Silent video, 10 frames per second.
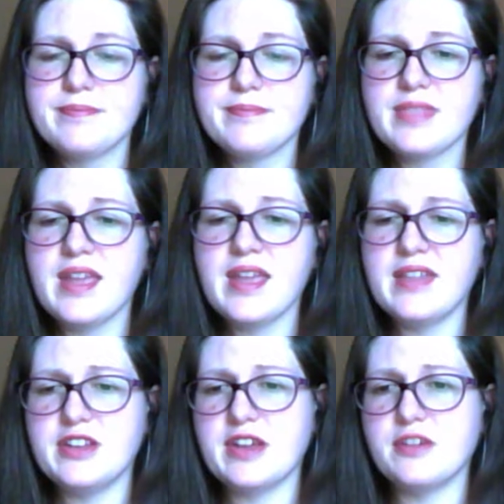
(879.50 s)
then you get
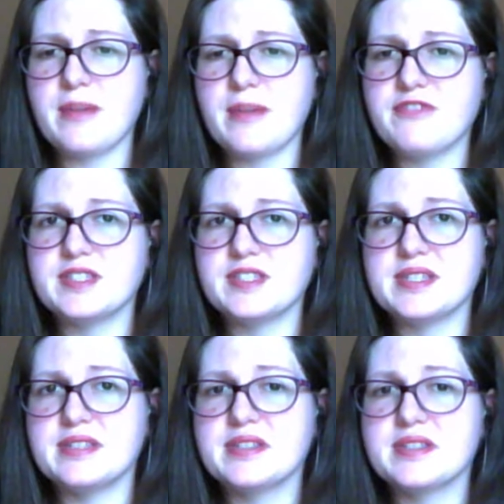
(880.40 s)
your references.
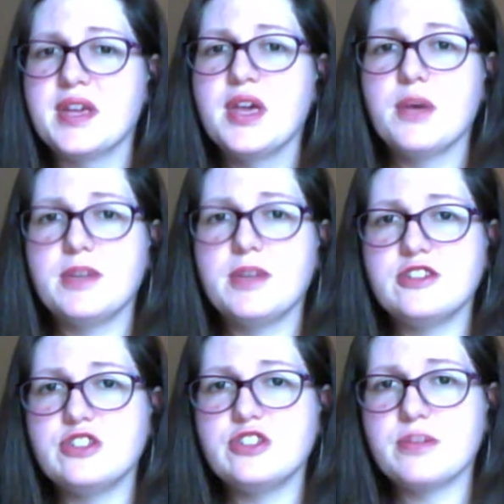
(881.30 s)
When you do your
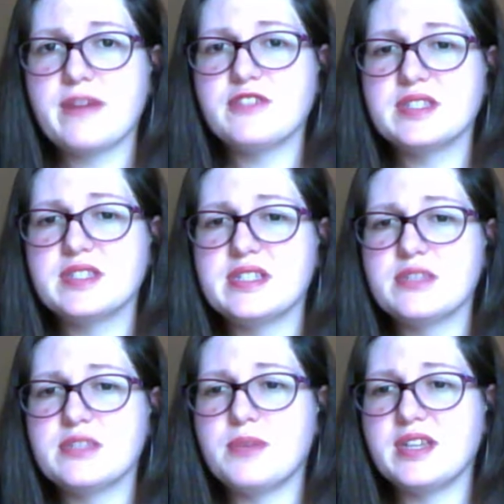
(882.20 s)
references, one
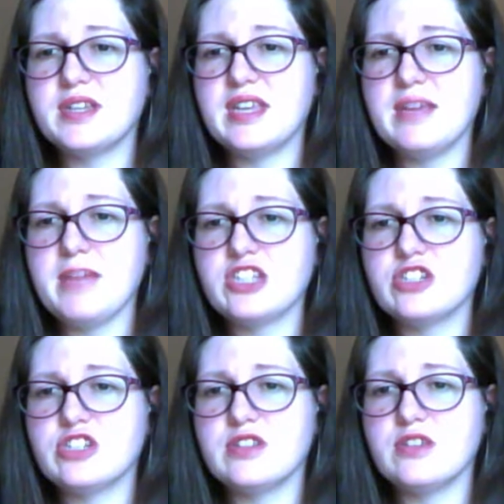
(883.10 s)
key, make sure that
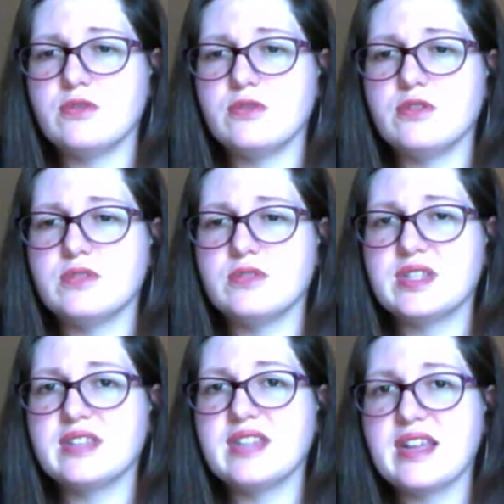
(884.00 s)
you use the
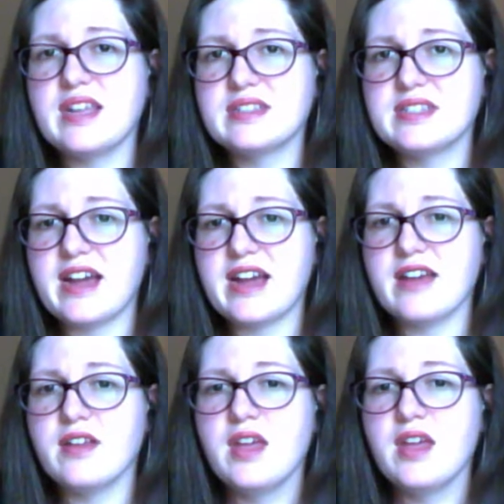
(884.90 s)
link style.
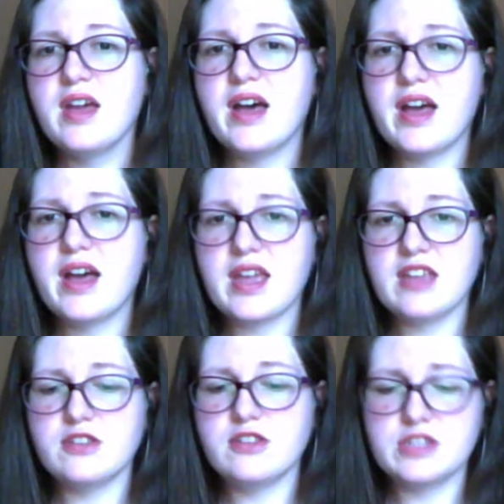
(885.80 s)
It used
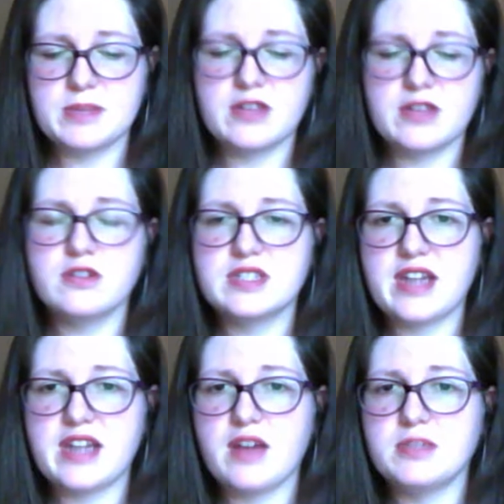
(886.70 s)
to be, the old style
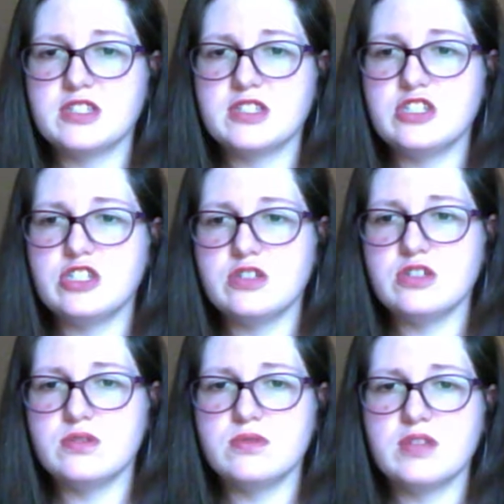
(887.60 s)
was to do
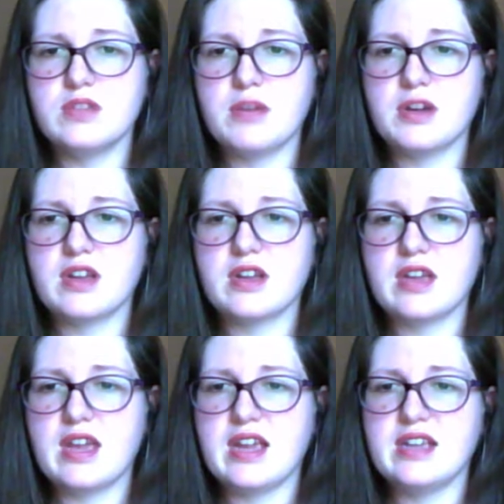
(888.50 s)

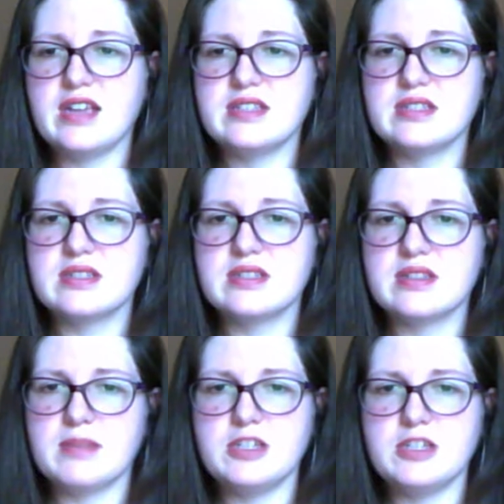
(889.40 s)
lowercase, let me
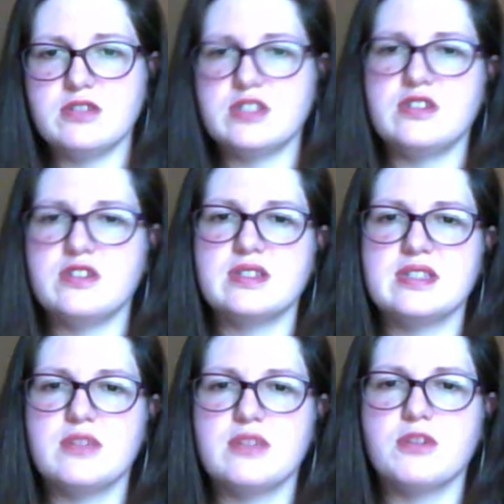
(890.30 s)
do it so you can see,
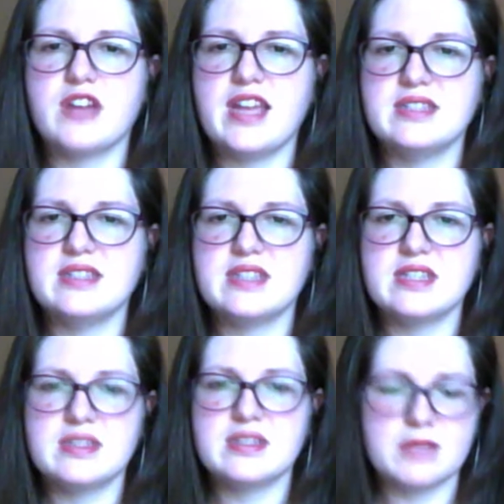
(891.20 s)
Word hates this. Let
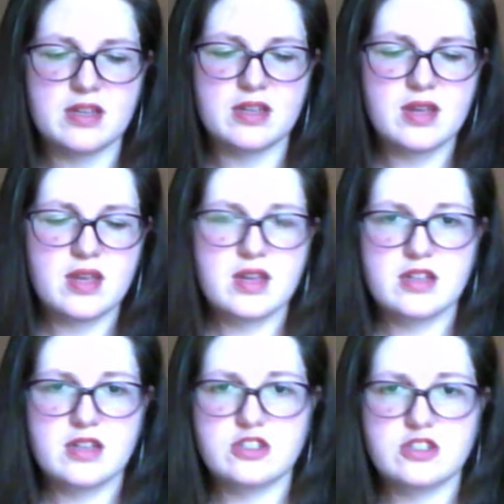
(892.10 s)
me
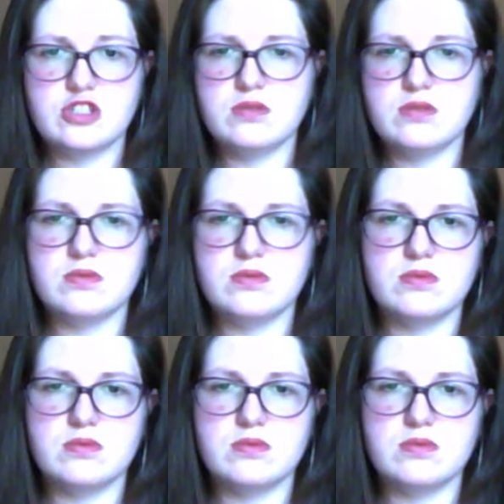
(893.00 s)
do